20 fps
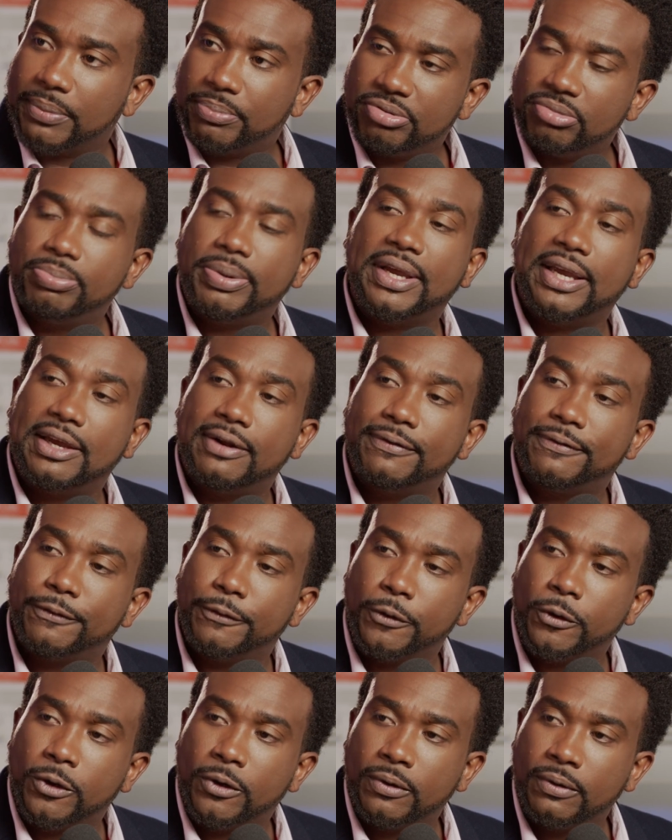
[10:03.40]
prepared
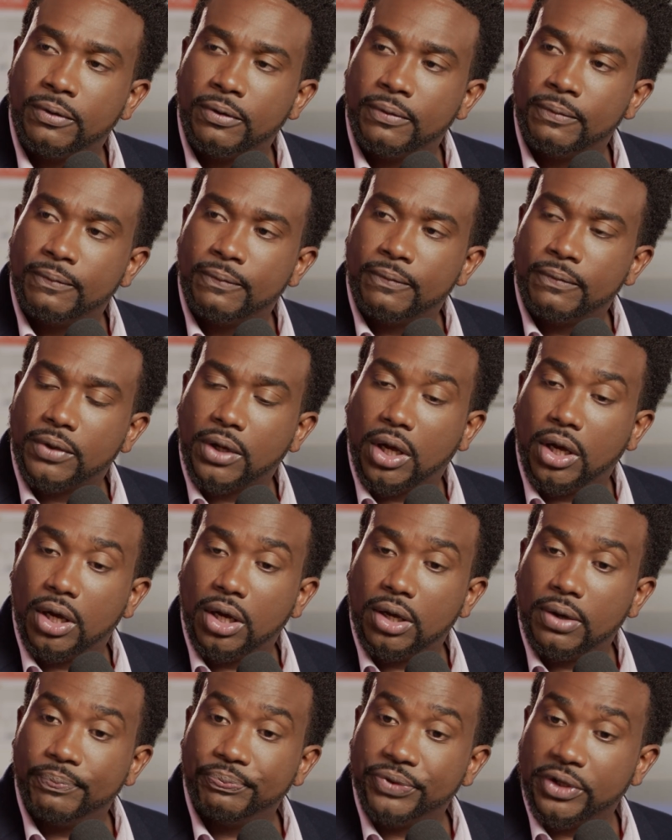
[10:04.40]
for uh,
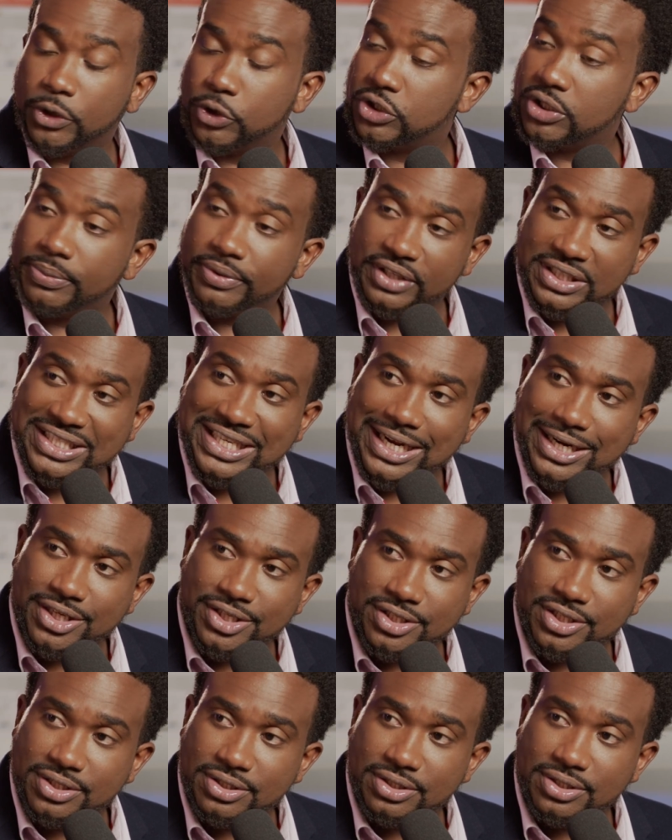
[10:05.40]
you know some of the
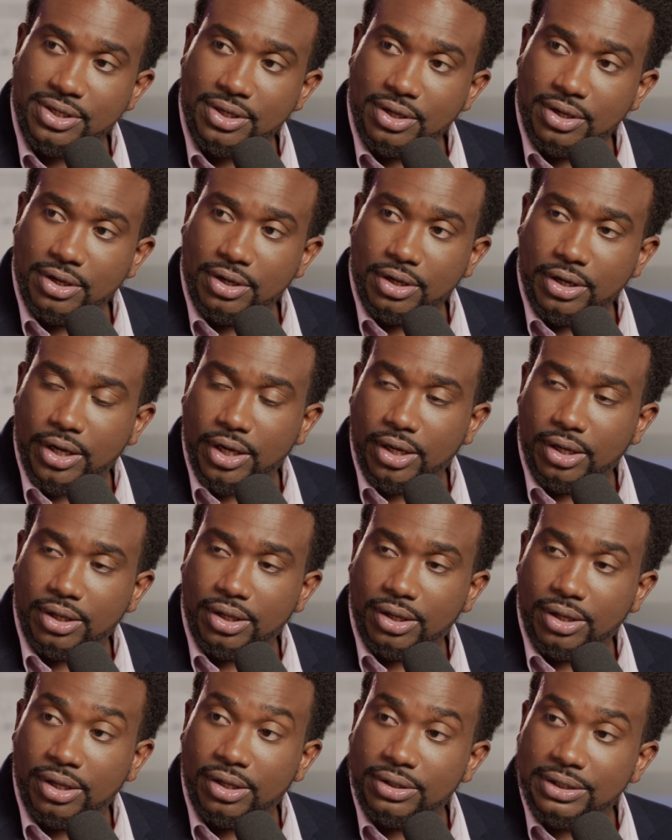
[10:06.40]
challenges uh,
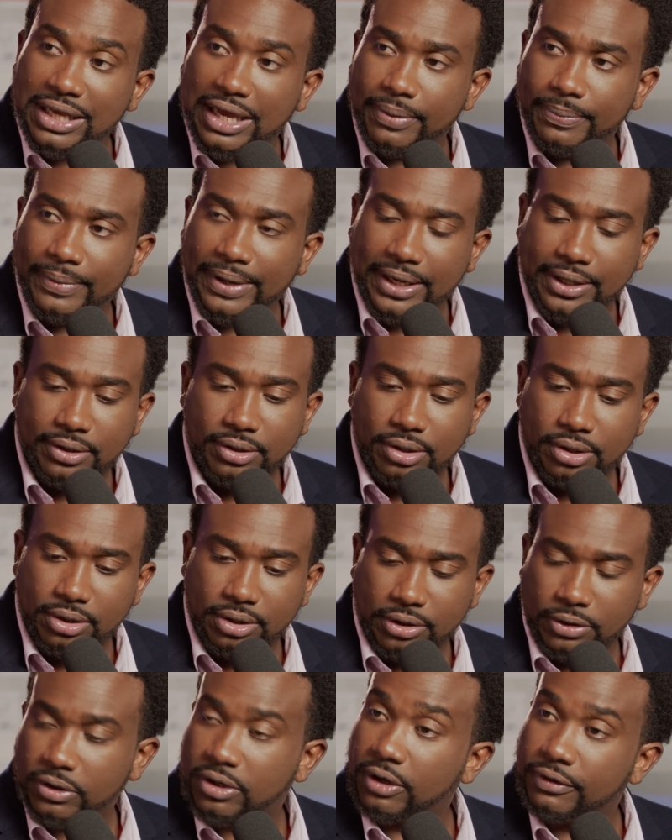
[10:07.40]
uh, that might you
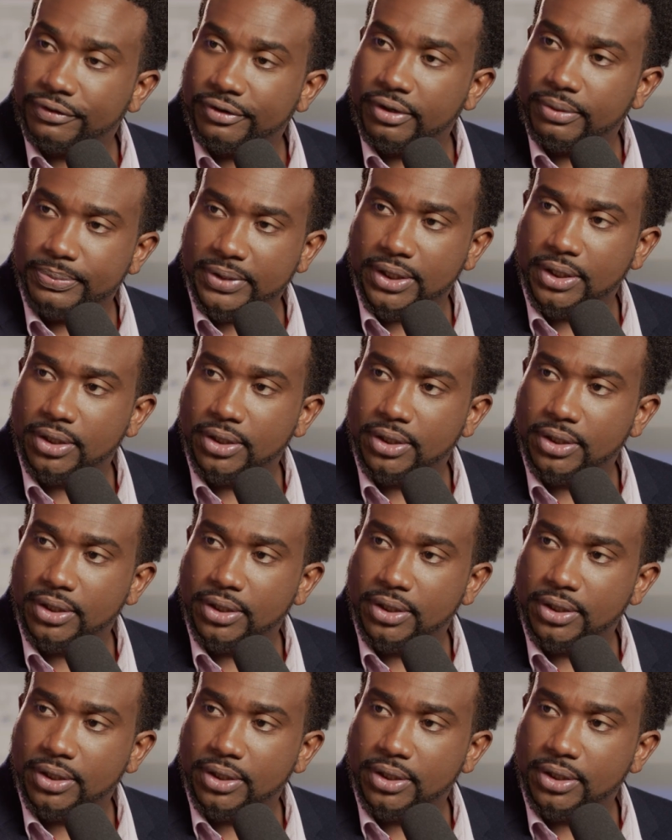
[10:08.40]
know confront me.